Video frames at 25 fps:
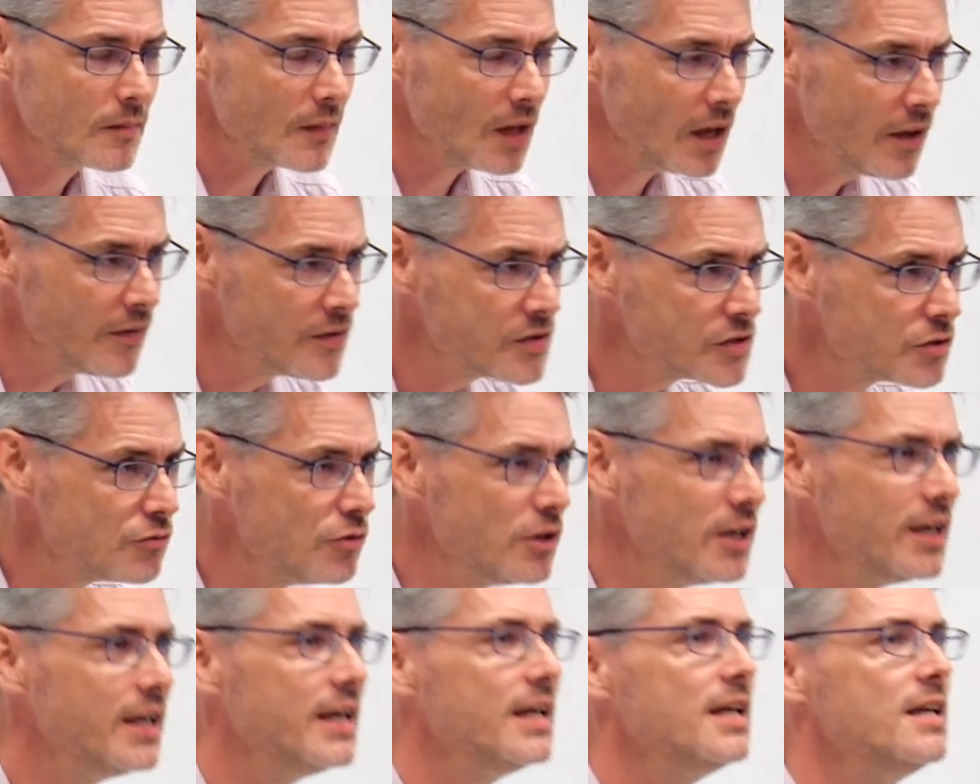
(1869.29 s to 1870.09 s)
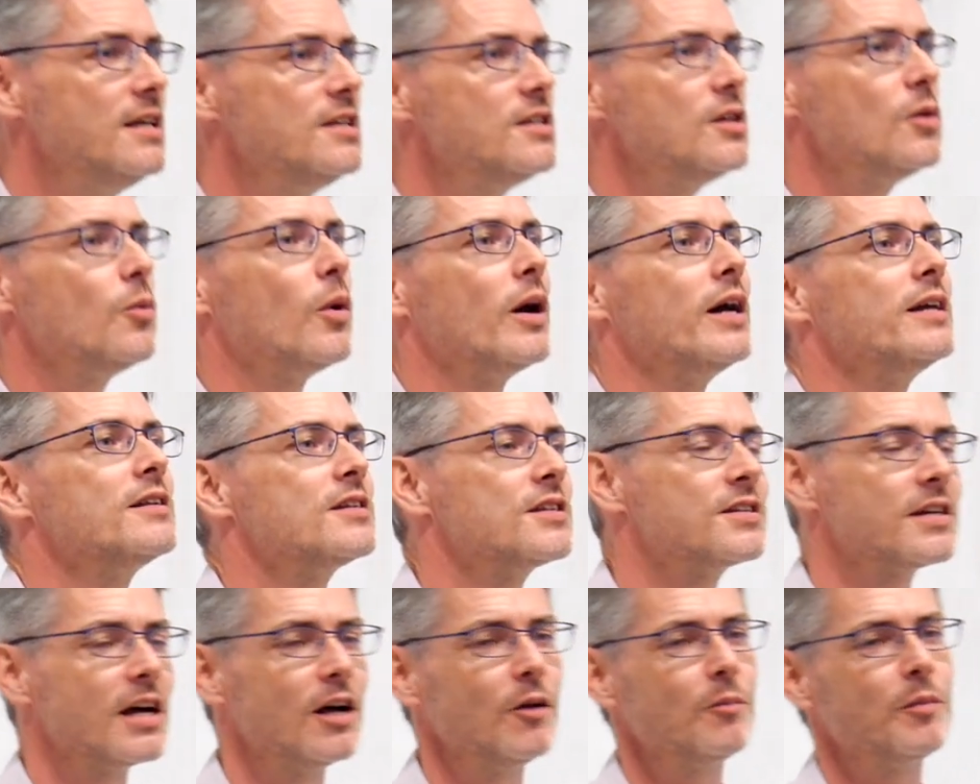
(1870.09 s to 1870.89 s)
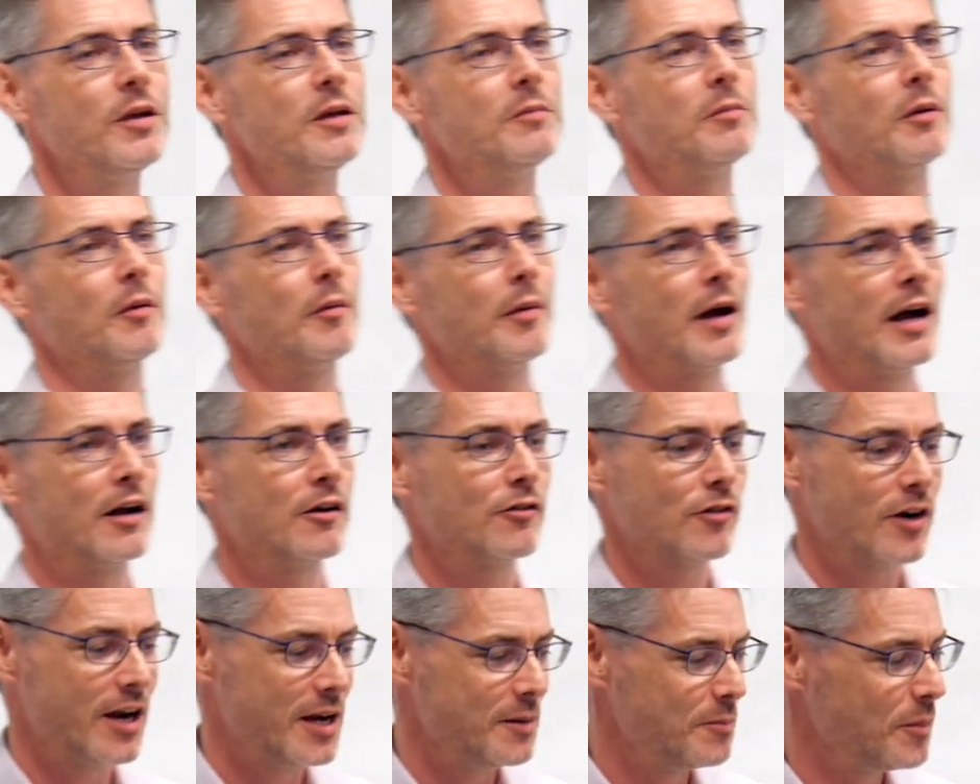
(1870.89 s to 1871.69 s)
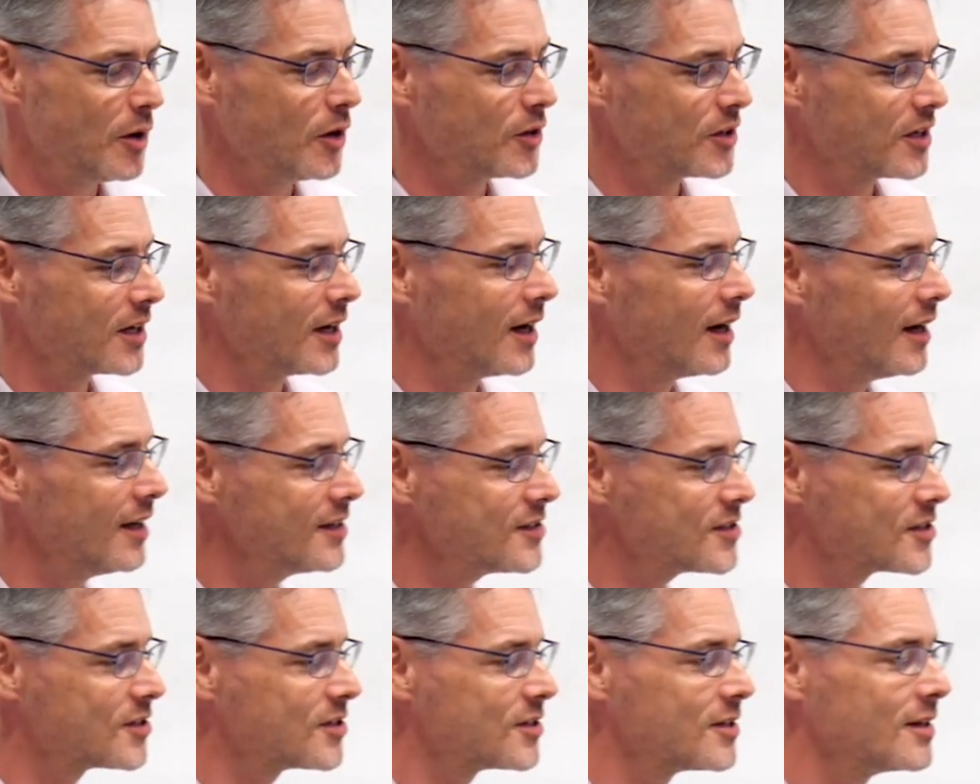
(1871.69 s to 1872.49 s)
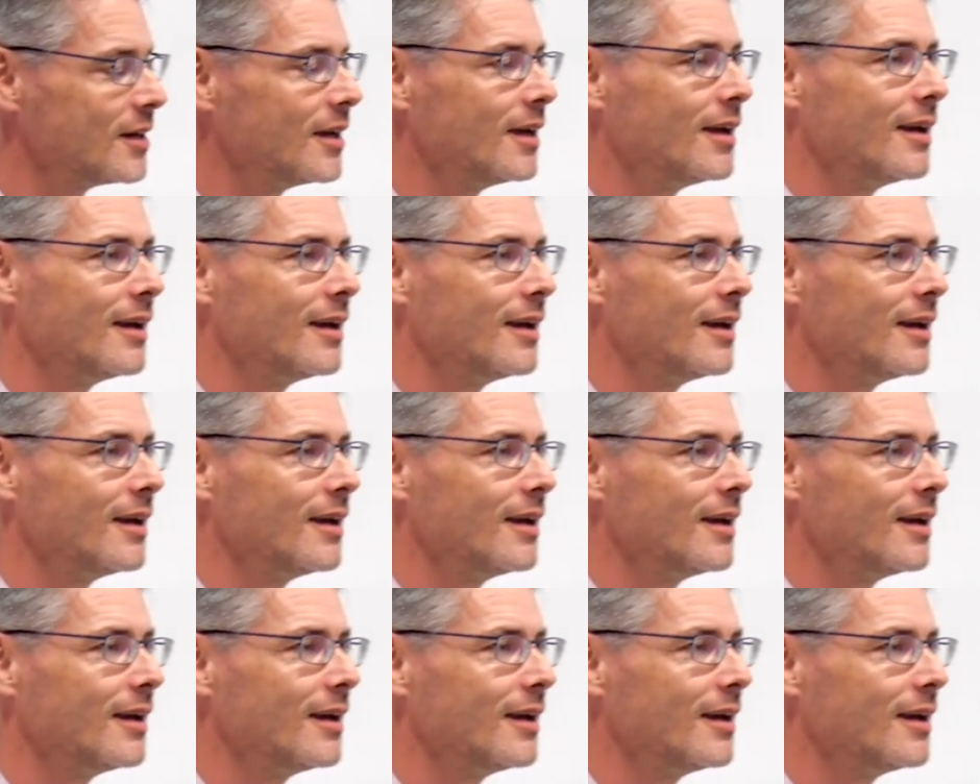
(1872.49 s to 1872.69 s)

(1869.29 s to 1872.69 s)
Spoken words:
And there's a really easy way to tell people about great podcasts,